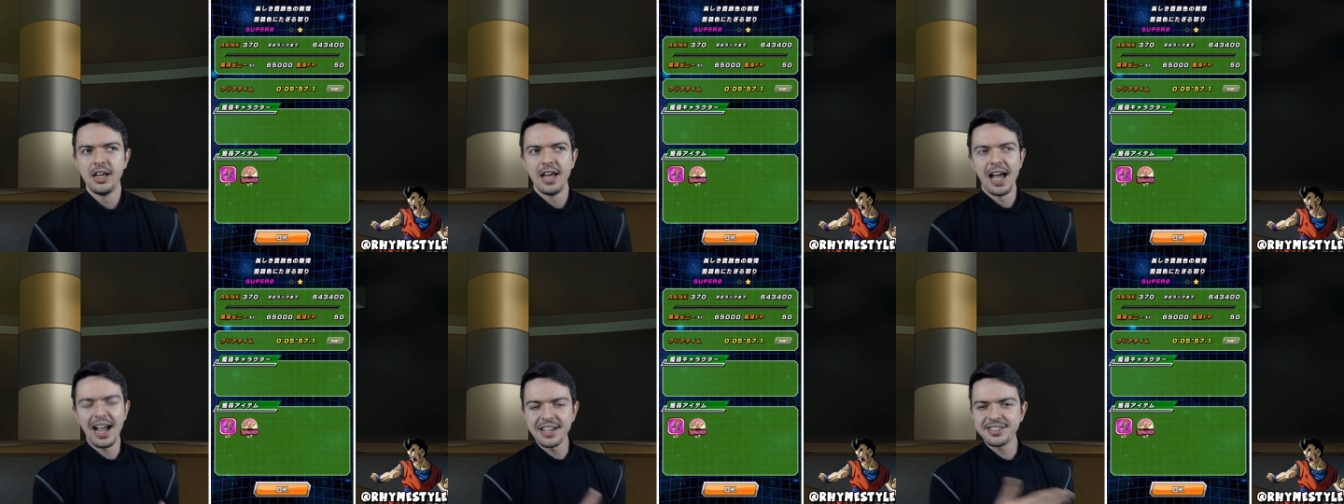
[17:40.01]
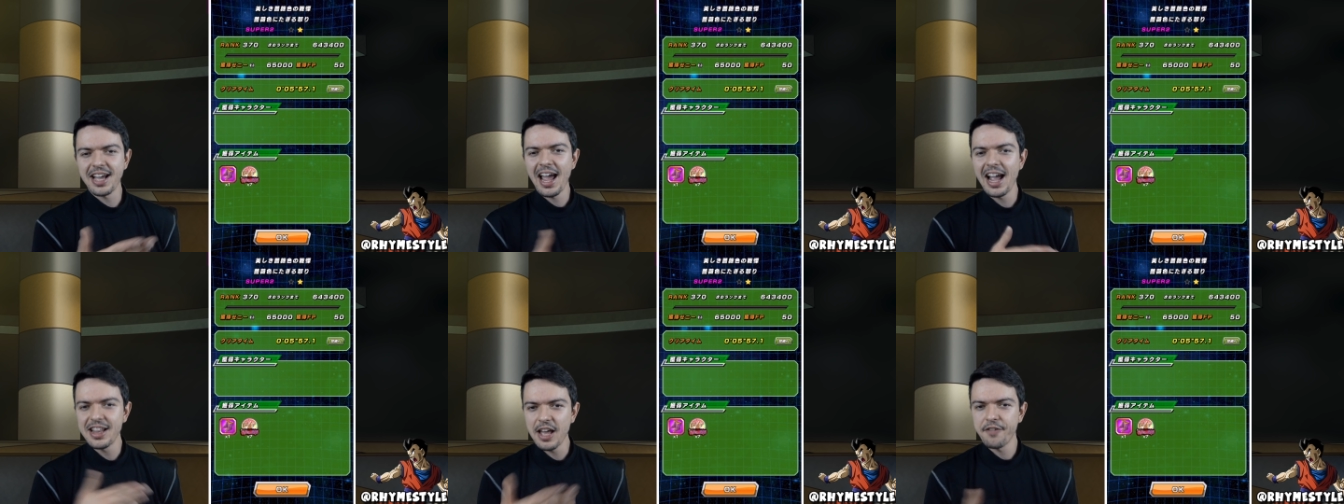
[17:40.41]
I guess I
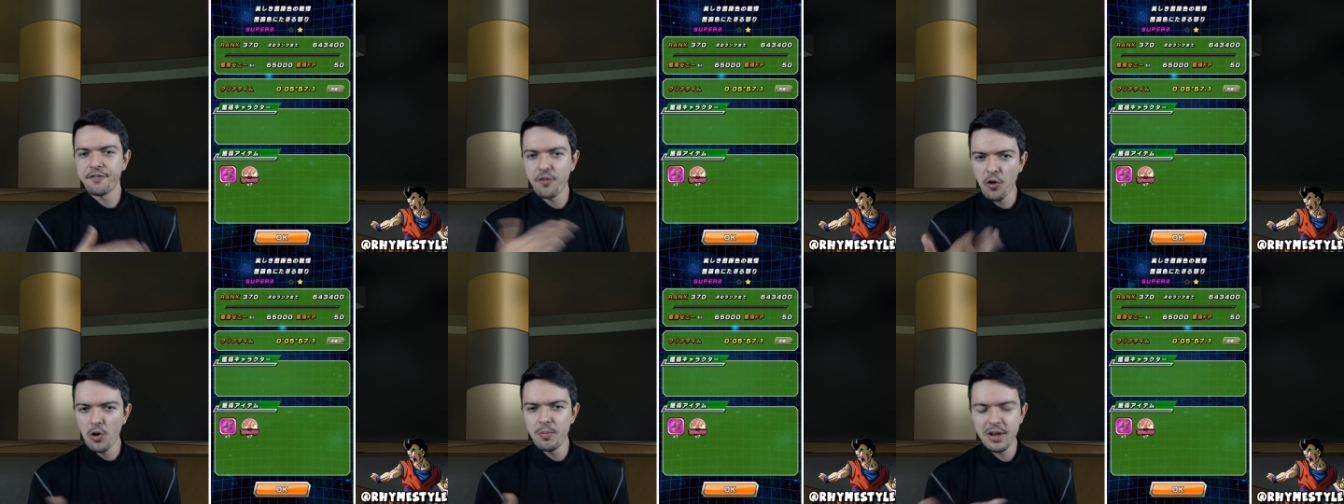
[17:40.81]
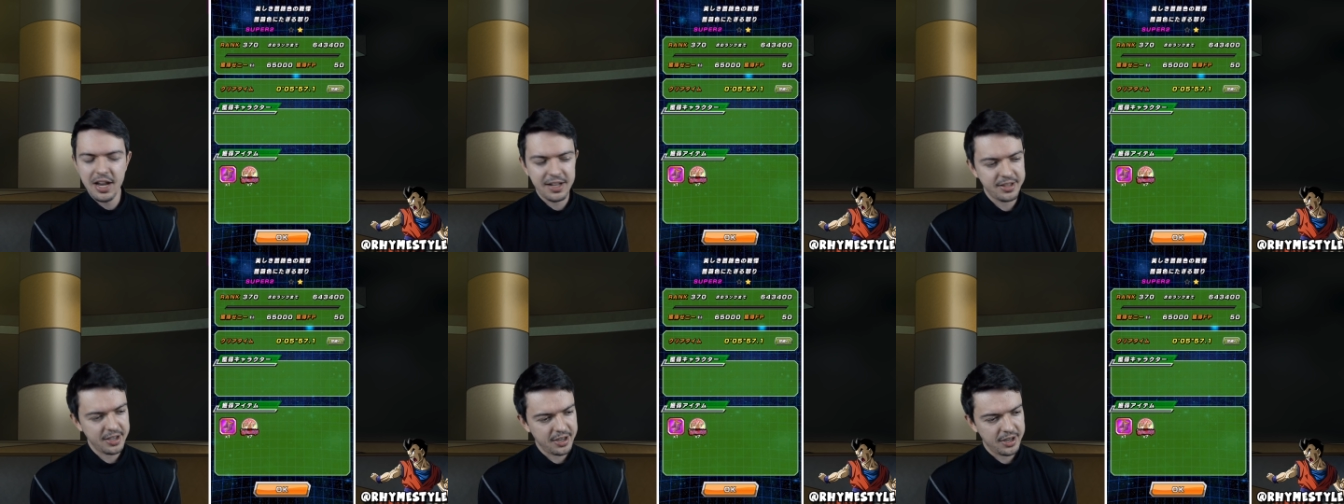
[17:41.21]
had that 4
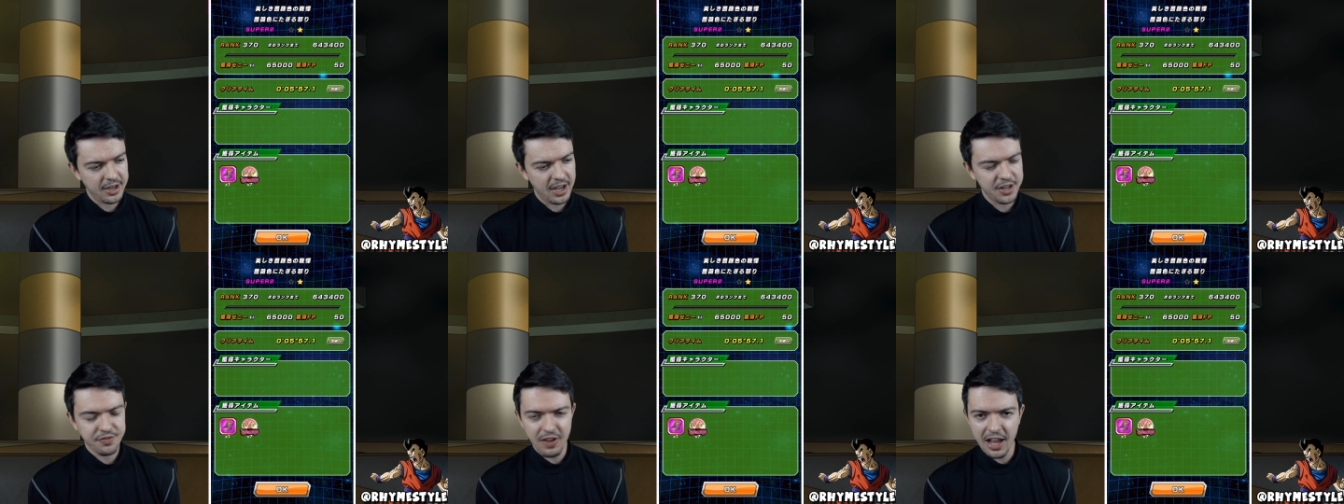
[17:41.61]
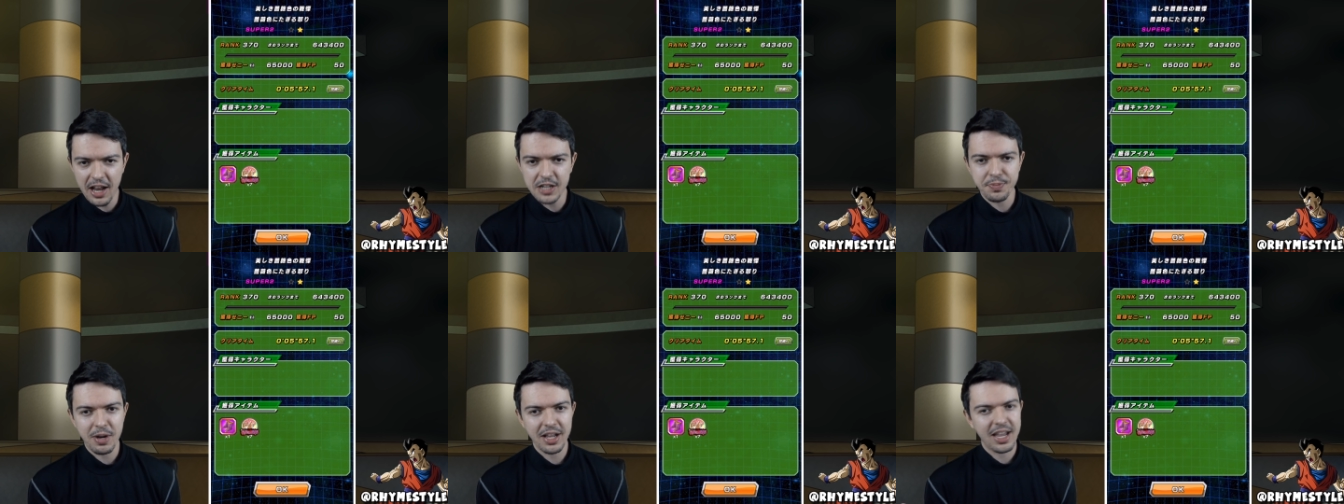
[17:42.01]
minute uh,
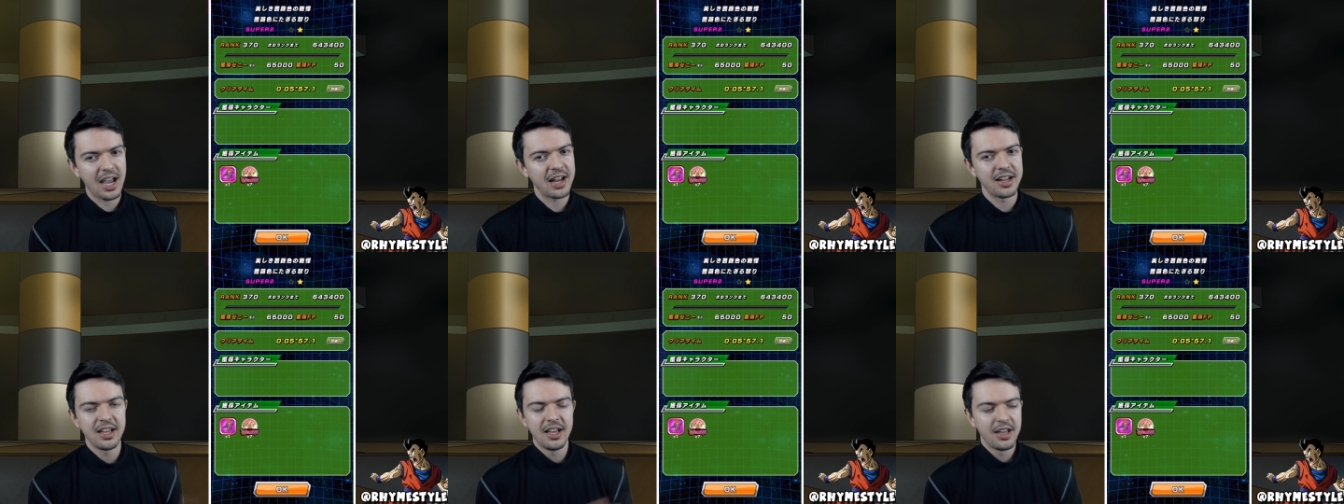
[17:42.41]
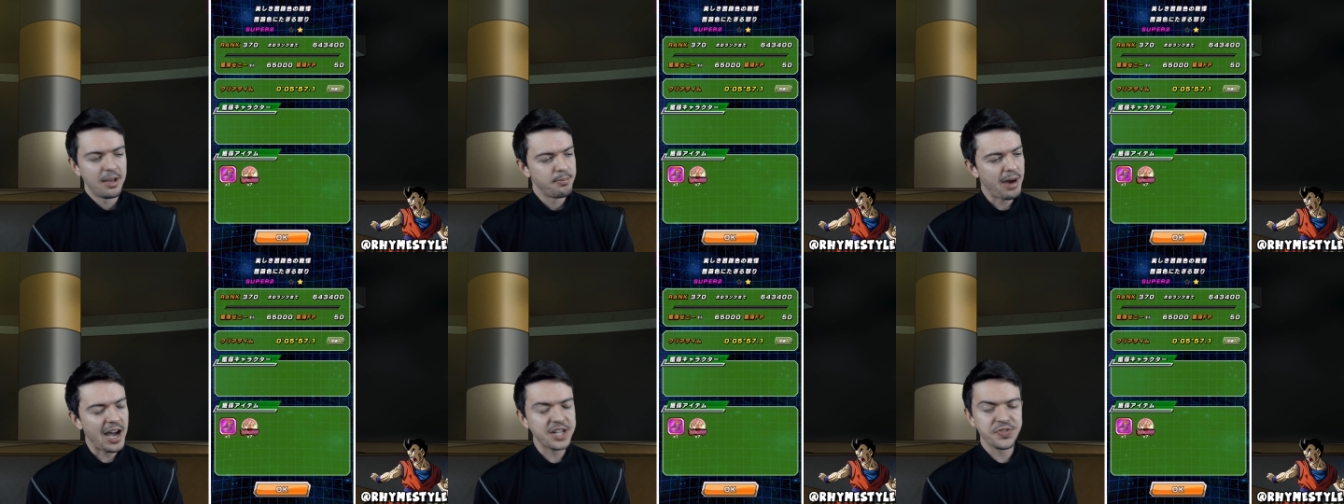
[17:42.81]
advantage, but again,
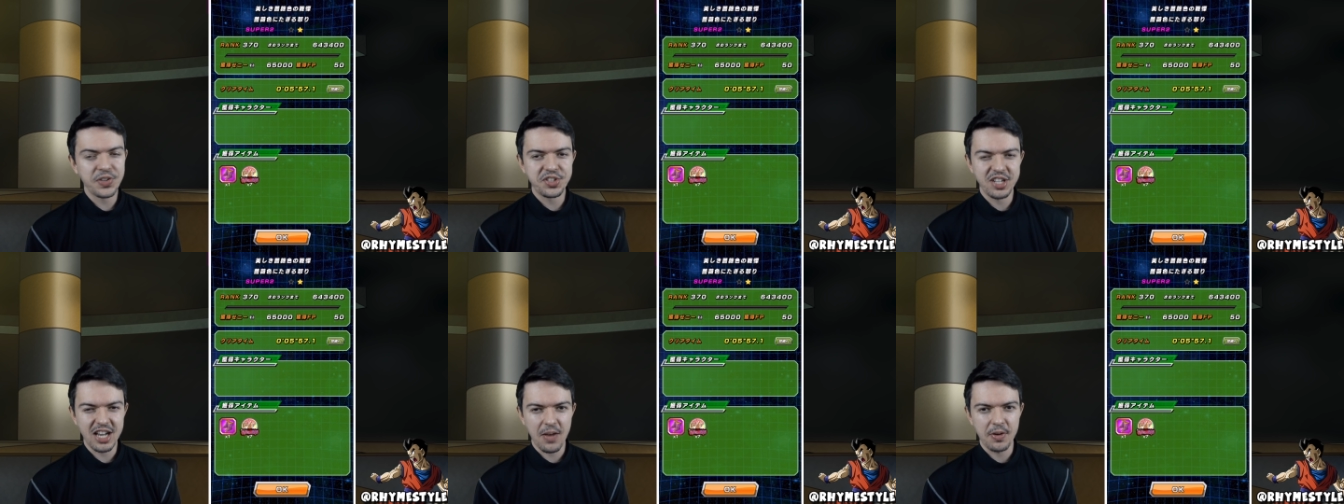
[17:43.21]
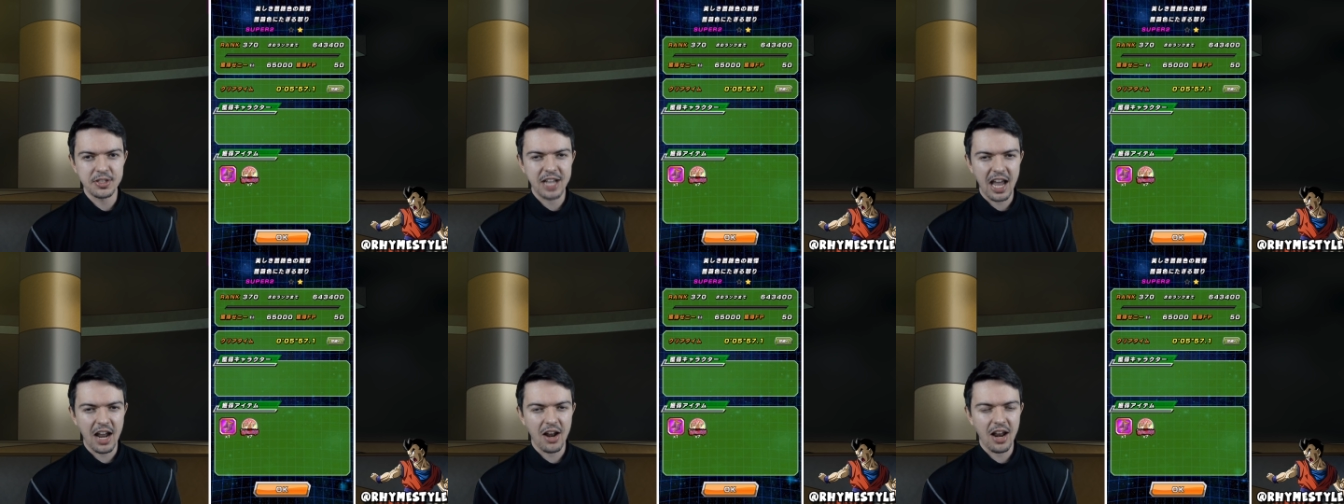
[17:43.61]
Maj Vegeta was
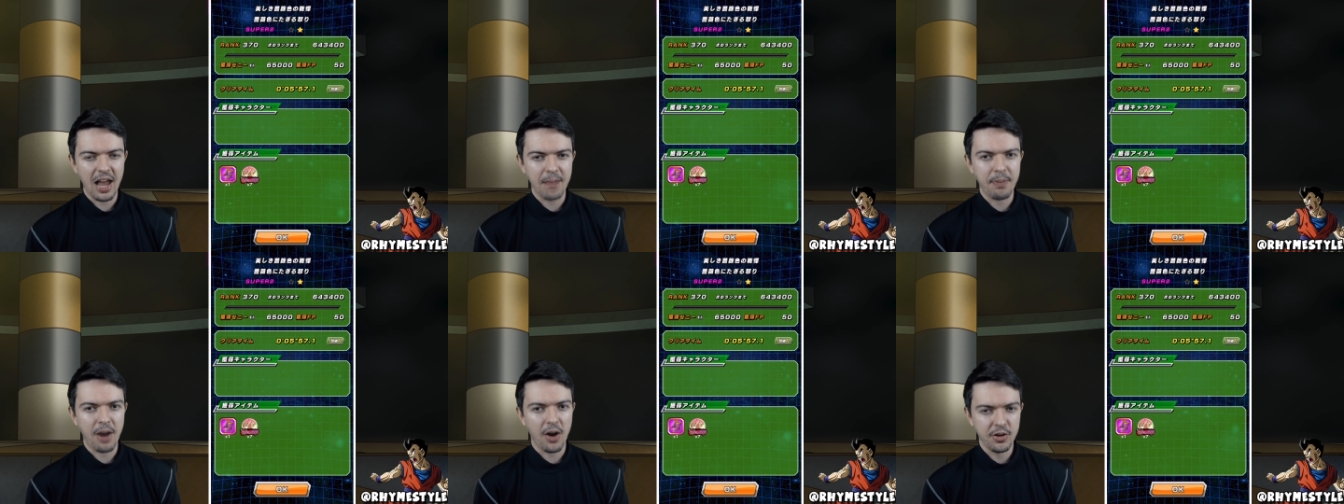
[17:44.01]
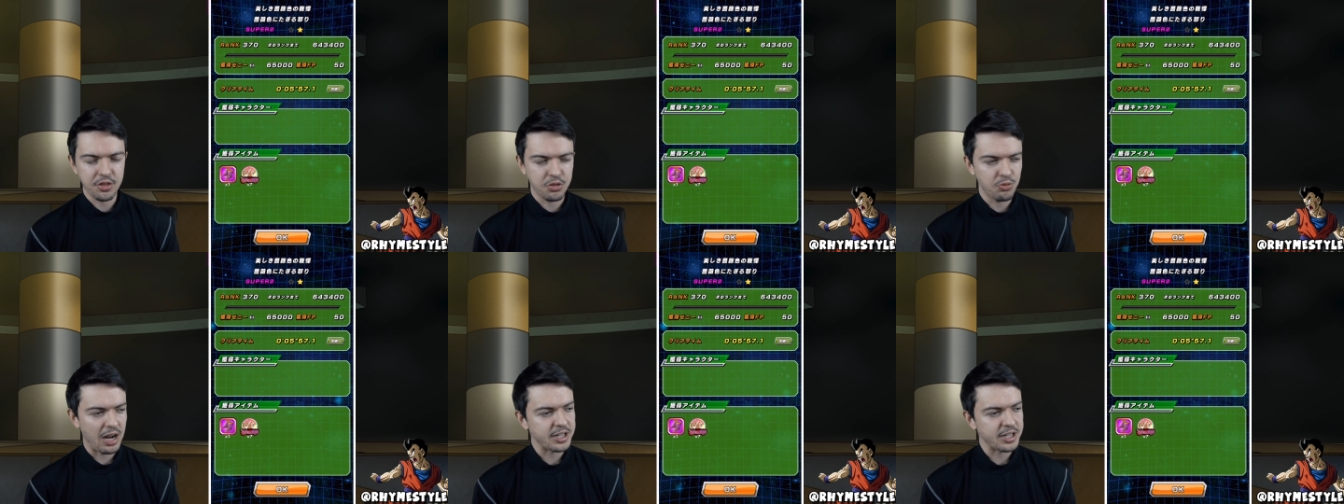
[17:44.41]
kind of like powering through.